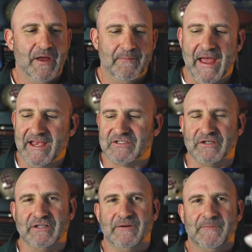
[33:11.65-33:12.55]

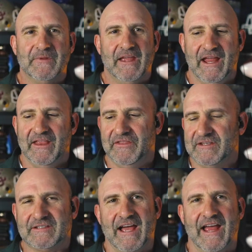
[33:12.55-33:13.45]
pastor and
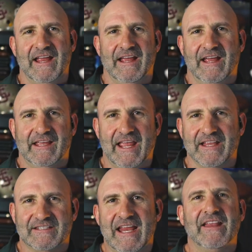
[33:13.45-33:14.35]
this guy can't
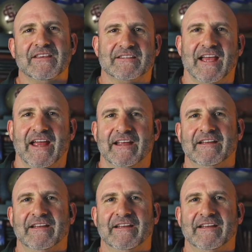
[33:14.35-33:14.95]
stand this guy.